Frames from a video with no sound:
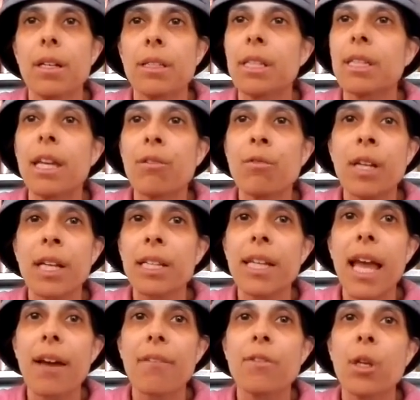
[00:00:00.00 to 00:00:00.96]
Did they
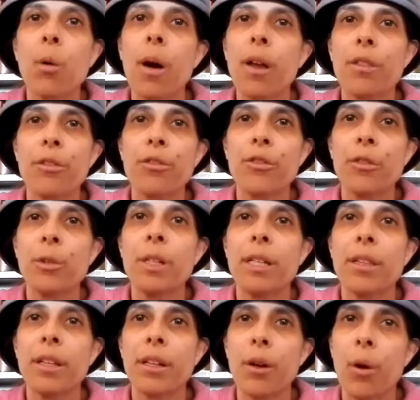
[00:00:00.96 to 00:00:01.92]
really have no other food
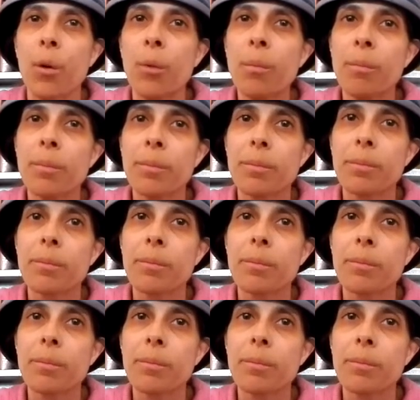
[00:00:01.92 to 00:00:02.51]
in their home?